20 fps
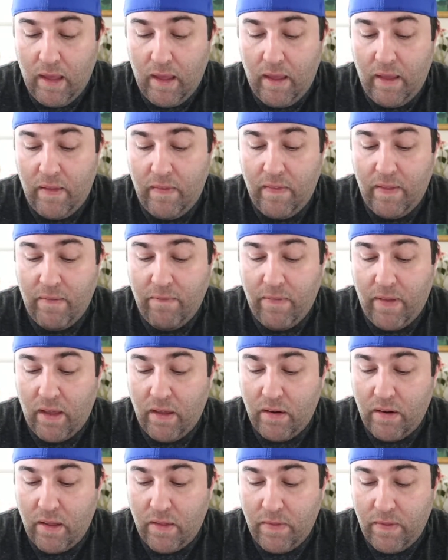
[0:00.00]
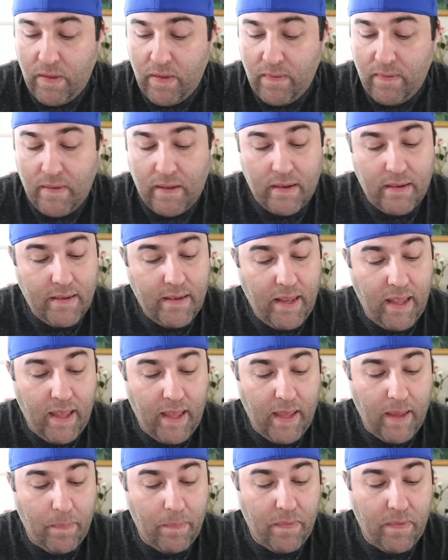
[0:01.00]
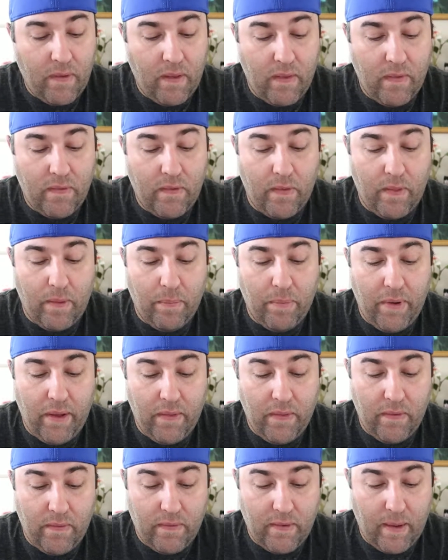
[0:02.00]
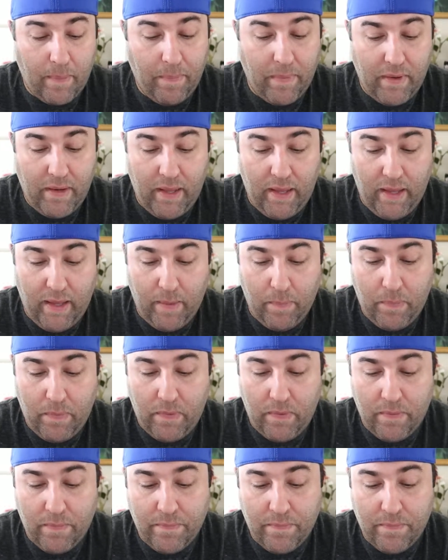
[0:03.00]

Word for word: And they found nothing except tapes, and so they played this type of tapes.